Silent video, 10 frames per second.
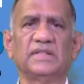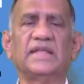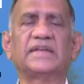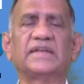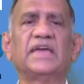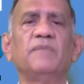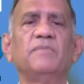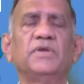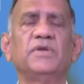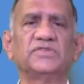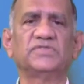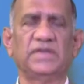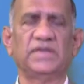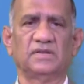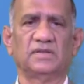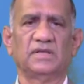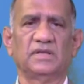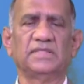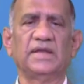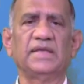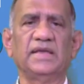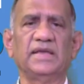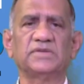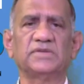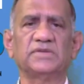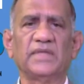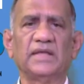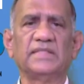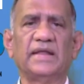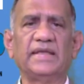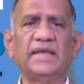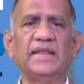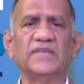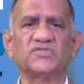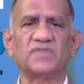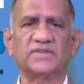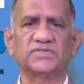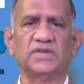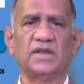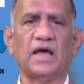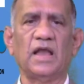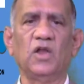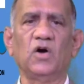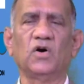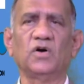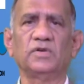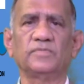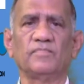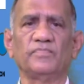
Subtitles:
that came into the scene. That is, the DNA structure alone